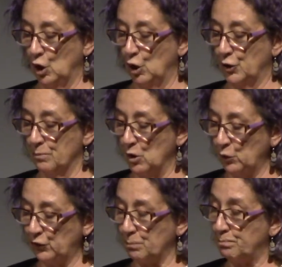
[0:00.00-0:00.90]
The
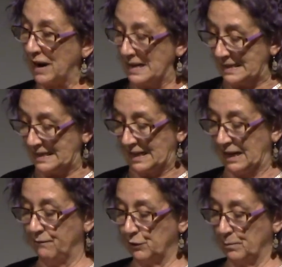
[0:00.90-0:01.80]
most basic
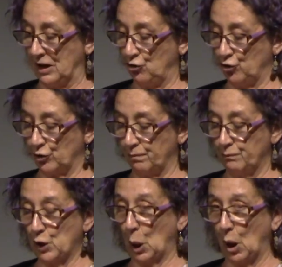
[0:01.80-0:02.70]
information,
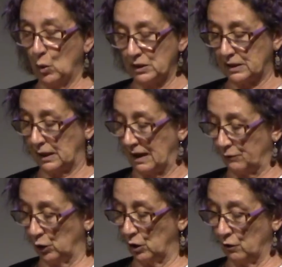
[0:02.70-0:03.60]
the lowest
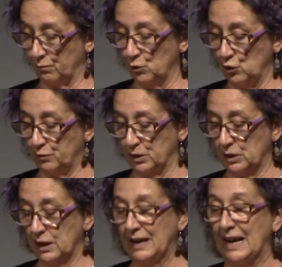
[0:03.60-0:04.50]
level of movement,
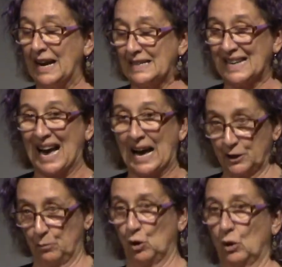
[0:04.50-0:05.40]
is
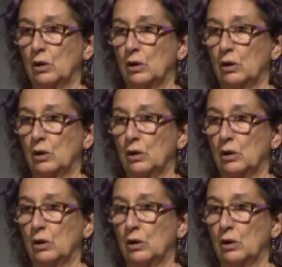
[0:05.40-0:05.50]
animal.